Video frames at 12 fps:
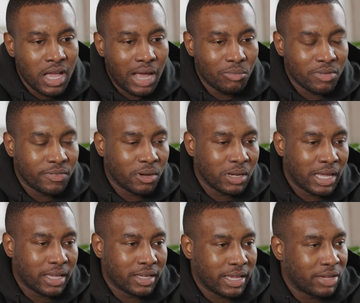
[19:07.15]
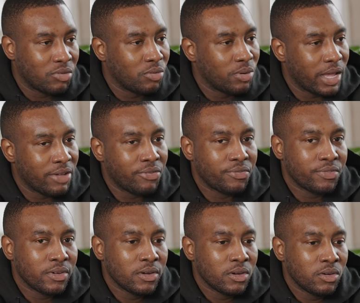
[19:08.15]
And we felt like, okay, cool. If
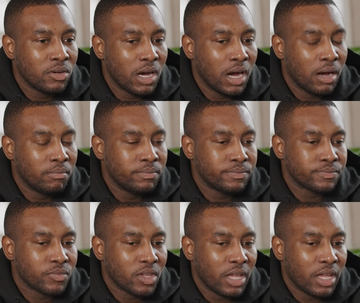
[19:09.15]
um,